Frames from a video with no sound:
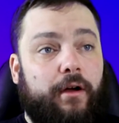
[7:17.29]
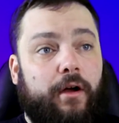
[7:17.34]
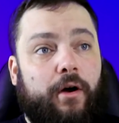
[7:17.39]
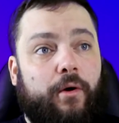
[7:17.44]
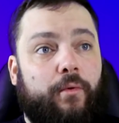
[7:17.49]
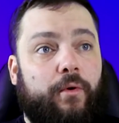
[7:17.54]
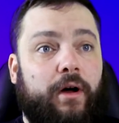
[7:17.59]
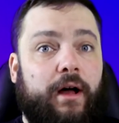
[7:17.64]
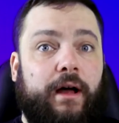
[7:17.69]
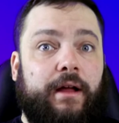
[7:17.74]
oh,
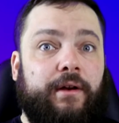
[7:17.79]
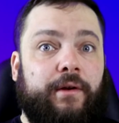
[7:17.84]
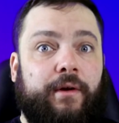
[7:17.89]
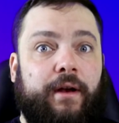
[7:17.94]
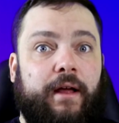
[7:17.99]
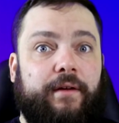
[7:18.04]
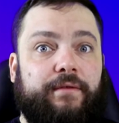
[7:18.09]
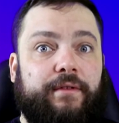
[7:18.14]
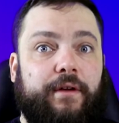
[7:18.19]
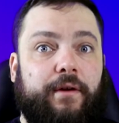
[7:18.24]
well, I don't
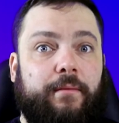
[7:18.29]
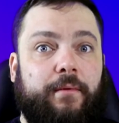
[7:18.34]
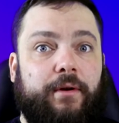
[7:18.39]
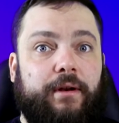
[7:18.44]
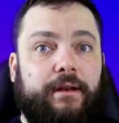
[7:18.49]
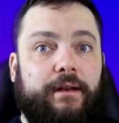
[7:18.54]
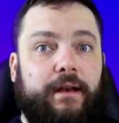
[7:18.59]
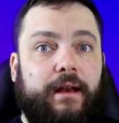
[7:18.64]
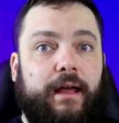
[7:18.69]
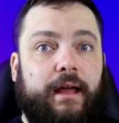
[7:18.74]
have ceremony
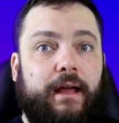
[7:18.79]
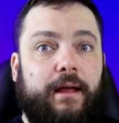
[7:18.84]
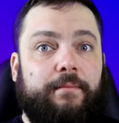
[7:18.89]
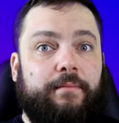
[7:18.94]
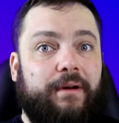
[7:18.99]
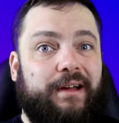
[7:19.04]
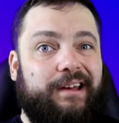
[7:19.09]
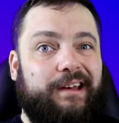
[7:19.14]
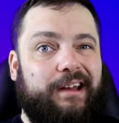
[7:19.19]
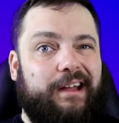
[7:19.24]
today,
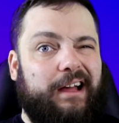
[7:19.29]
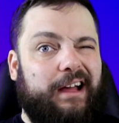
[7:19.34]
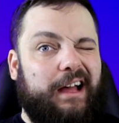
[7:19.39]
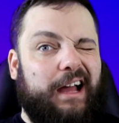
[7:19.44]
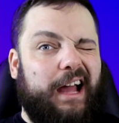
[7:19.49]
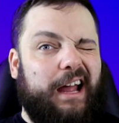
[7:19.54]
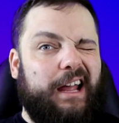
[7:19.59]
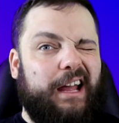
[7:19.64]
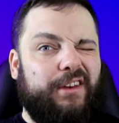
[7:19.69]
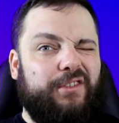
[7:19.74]
but
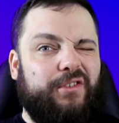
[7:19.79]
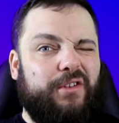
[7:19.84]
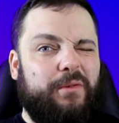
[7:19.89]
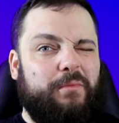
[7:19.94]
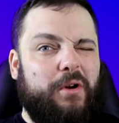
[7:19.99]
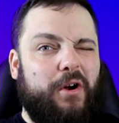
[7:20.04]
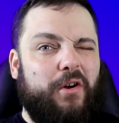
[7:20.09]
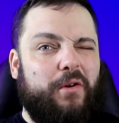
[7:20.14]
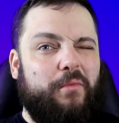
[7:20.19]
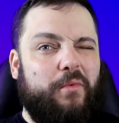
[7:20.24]
I got you
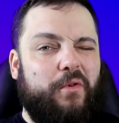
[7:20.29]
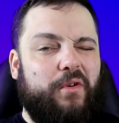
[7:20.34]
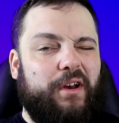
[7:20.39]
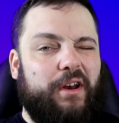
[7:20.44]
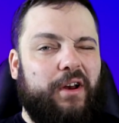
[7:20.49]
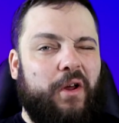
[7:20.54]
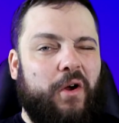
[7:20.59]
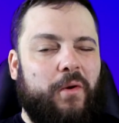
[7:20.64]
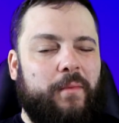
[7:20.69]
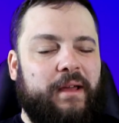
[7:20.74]
tomorrow
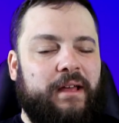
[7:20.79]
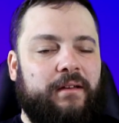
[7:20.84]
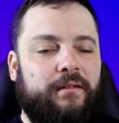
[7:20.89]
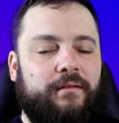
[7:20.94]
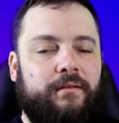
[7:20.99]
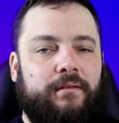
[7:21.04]
morning, homie.